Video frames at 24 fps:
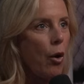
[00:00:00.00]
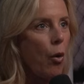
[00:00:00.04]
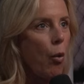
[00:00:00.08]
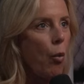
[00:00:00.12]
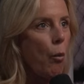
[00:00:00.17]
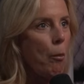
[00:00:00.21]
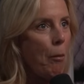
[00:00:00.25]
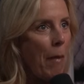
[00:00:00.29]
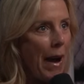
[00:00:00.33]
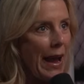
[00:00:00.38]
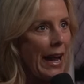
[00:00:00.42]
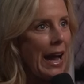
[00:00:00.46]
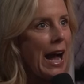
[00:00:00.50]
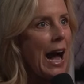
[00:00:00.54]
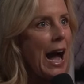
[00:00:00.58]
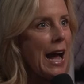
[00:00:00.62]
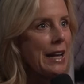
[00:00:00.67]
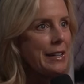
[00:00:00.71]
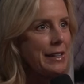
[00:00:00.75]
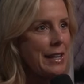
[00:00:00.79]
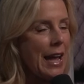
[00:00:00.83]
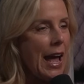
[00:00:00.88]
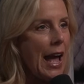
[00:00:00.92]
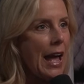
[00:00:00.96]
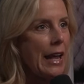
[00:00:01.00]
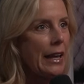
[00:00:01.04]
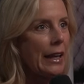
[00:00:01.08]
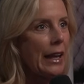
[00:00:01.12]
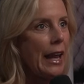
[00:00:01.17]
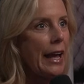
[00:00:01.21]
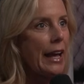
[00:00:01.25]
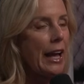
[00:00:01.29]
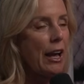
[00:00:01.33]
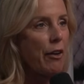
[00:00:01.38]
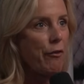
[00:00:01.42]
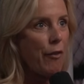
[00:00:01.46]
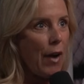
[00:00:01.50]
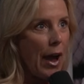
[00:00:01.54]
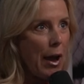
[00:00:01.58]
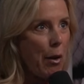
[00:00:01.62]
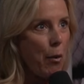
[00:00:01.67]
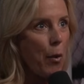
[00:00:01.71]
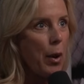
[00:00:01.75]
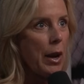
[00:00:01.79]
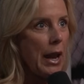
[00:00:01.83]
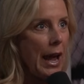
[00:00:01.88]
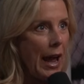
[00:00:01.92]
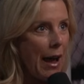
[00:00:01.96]
my content. Like if I
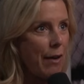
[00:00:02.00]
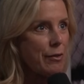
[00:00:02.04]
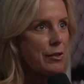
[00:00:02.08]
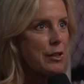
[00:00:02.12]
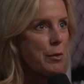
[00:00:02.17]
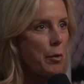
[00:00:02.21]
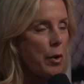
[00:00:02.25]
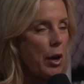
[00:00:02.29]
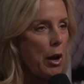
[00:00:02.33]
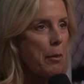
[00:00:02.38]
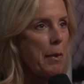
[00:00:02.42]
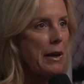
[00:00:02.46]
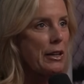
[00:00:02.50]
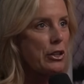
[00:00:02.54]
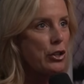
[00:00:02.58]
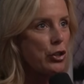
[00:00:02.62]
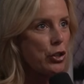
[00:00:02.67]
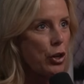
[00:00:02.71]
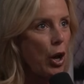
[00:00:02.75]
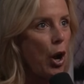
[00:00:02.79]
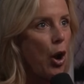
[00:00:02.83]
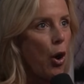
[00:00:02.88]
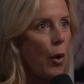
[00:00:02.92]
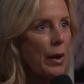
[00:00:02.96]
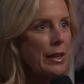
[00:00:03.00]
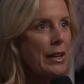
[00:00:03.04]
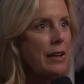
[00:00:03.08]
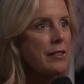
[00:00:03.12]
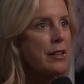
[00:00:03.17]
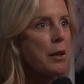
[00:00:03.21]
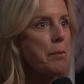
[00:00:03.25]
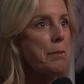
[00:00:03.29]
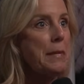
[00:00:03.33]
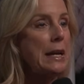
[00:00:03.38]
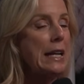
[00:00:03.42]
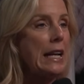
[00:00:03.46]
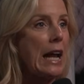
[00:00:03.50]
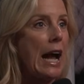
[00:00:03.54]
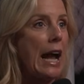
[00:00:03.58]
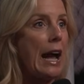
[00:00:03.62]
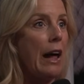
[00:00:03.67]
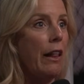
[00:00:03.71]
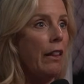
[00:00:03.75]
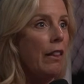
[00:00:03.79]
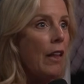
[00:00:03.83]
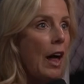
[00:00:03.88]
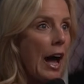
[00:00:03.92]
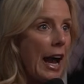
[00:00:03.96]
want to have someone on my show, it doesn't mean I
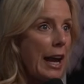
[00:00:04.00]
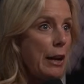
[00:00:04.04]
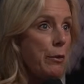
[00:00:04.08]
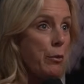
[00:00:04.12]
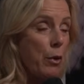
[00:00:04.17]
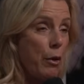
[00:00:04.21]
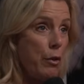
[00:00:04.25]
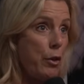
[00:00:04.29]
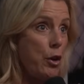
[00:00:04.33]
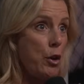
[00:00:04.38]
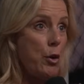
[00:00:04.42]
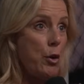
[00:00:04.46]
align with you.